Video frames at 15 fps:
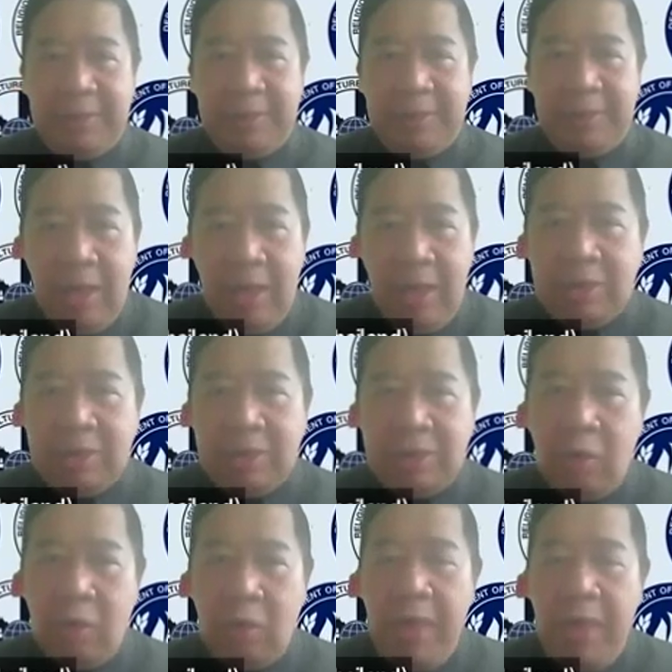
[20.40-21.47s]
So
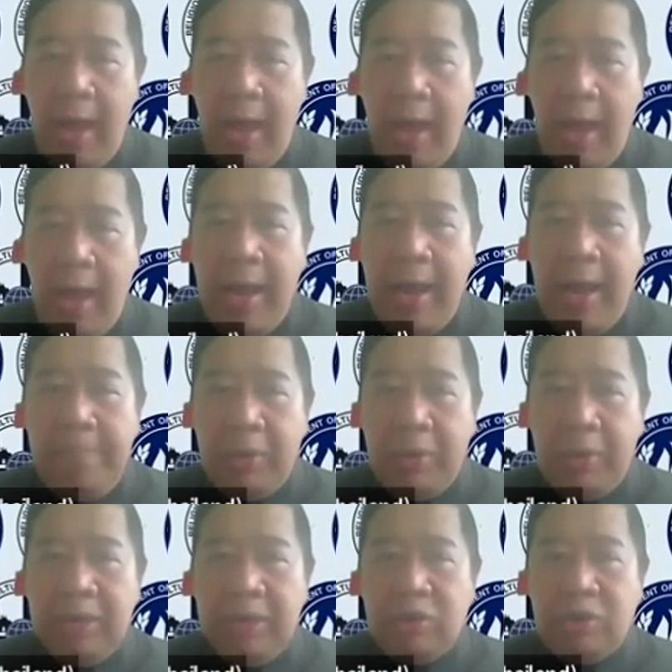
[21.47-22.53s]
I am putting
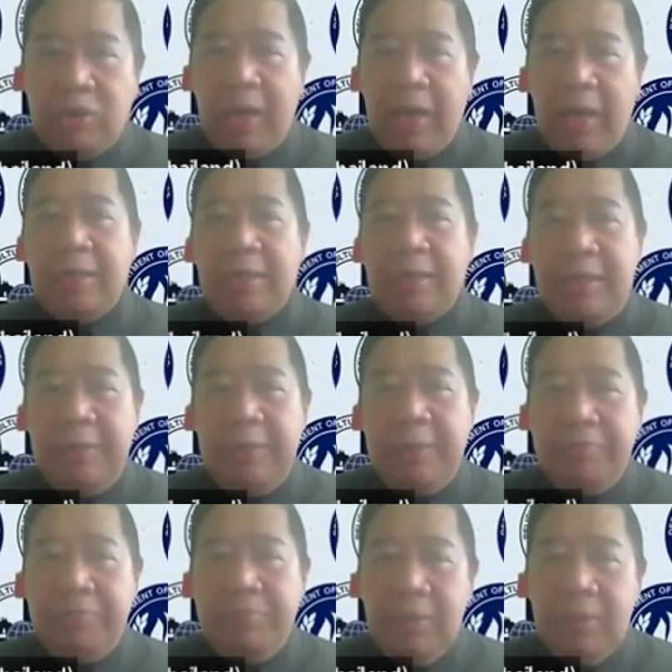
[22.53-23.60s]
together
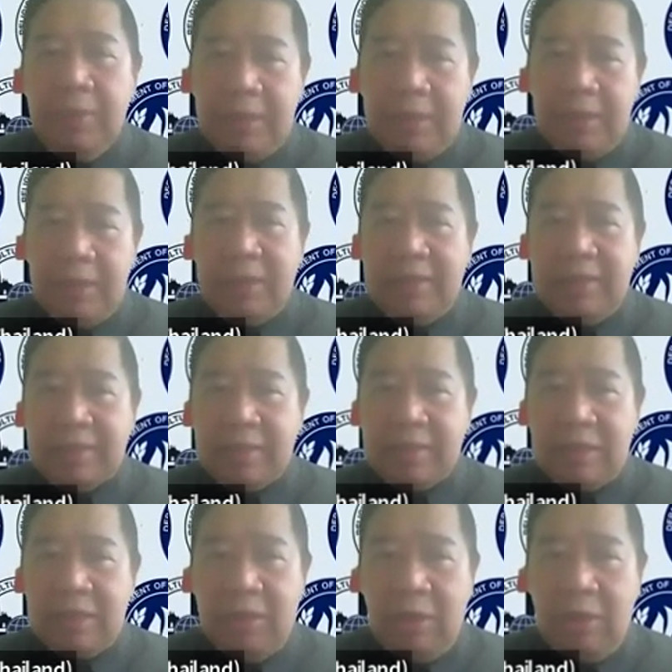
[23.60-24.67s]
a short discussion
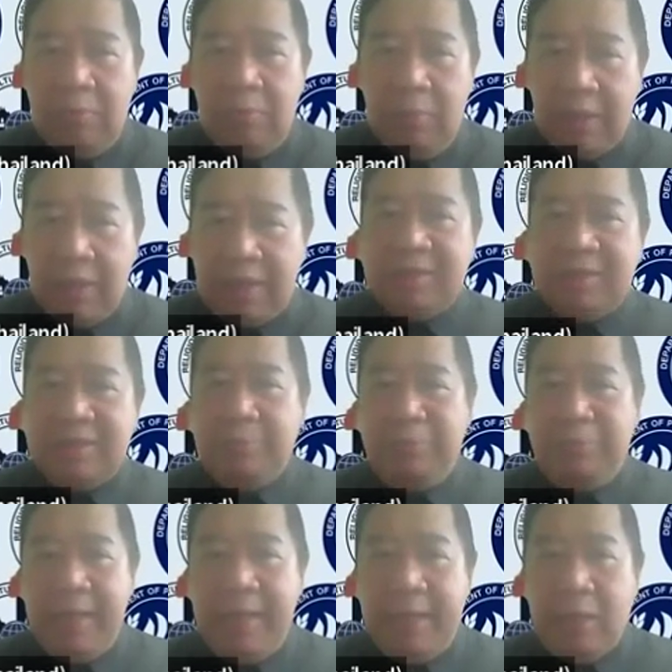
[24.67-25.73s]
on
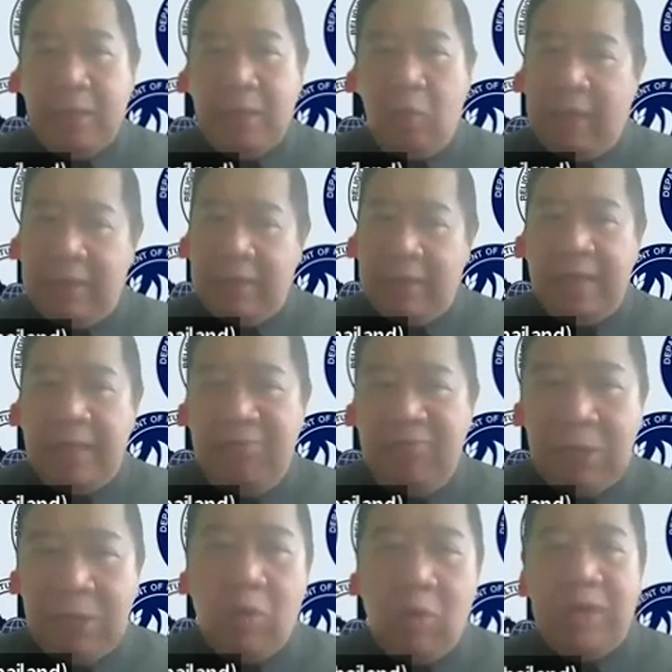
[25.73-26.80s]
multidisciplinary, qualitative and
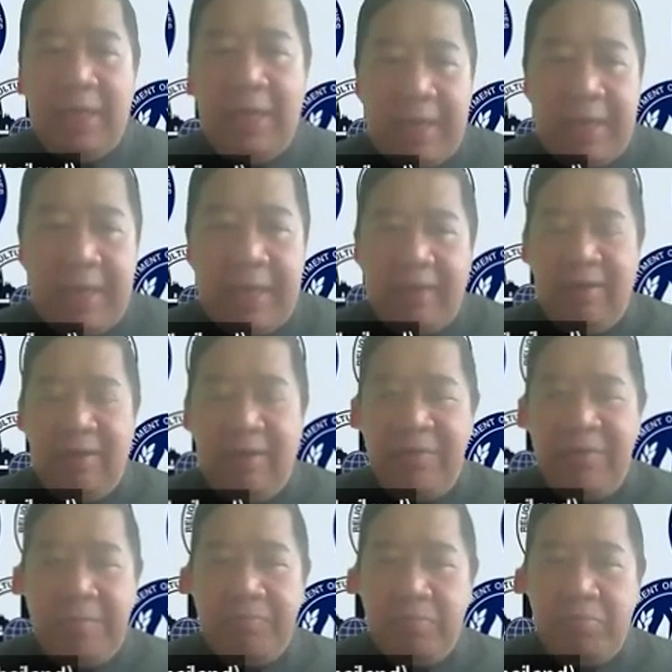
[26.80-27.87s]
quantitative.
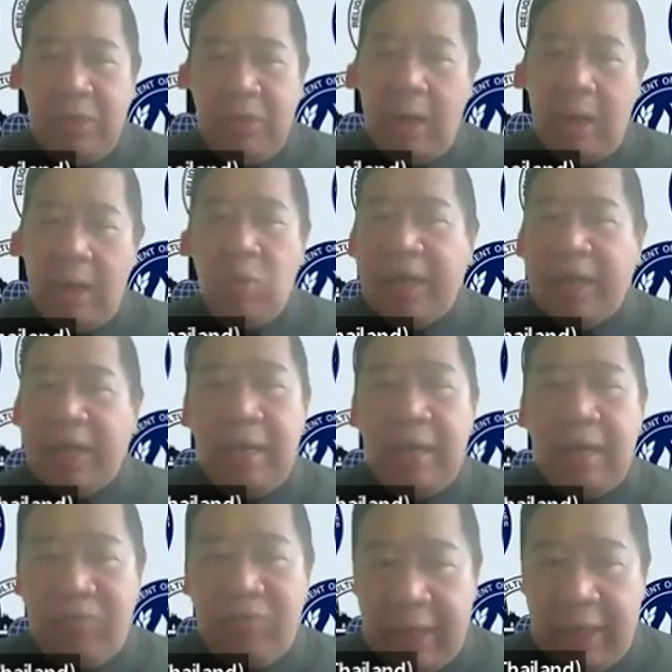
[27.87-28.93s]
And we cannot
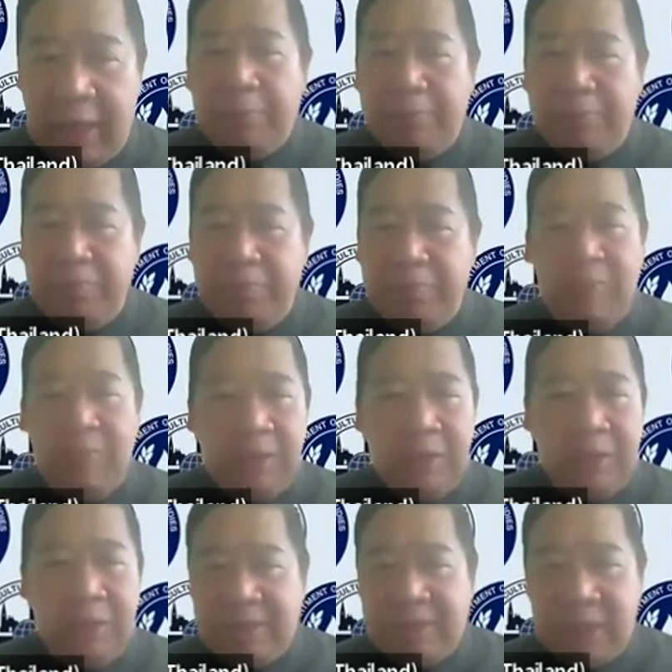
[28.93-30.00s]
forget mixed method
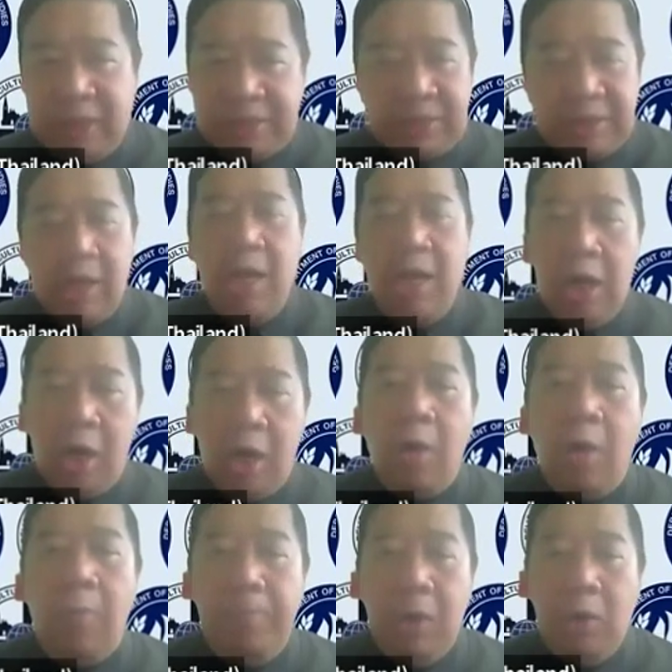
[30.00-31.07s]
is just a
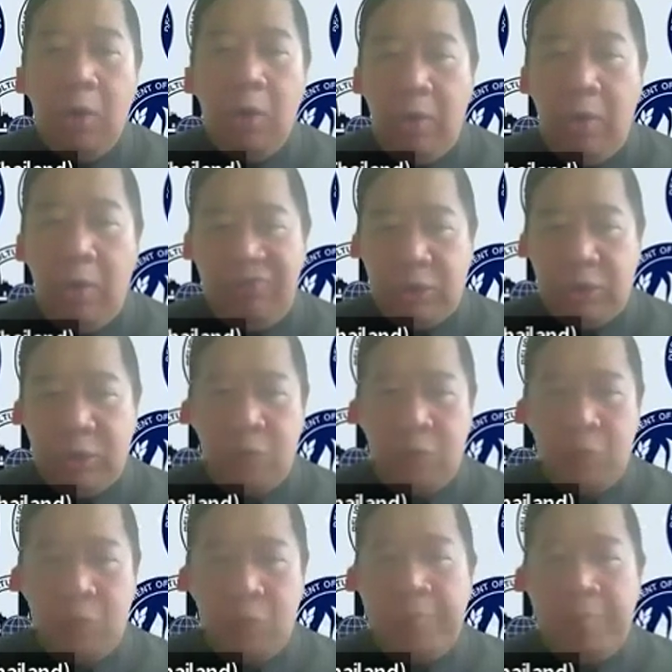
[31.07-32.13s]
combo of the two,
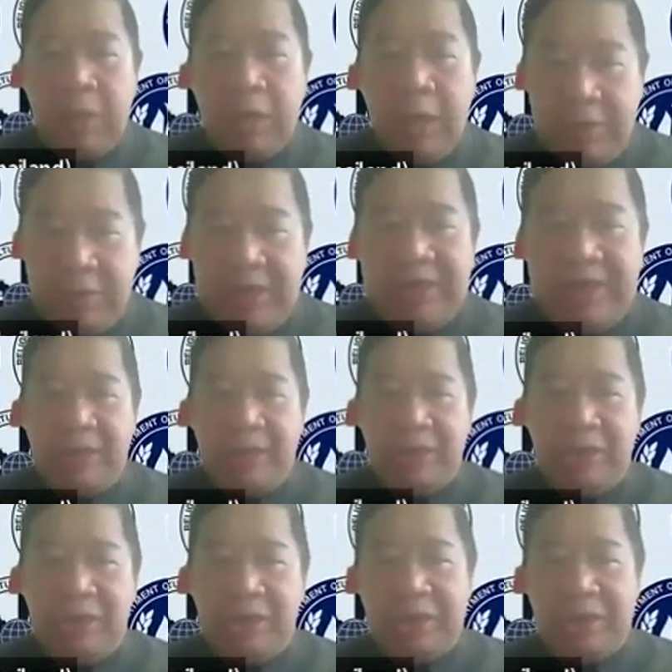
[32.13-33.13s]
research.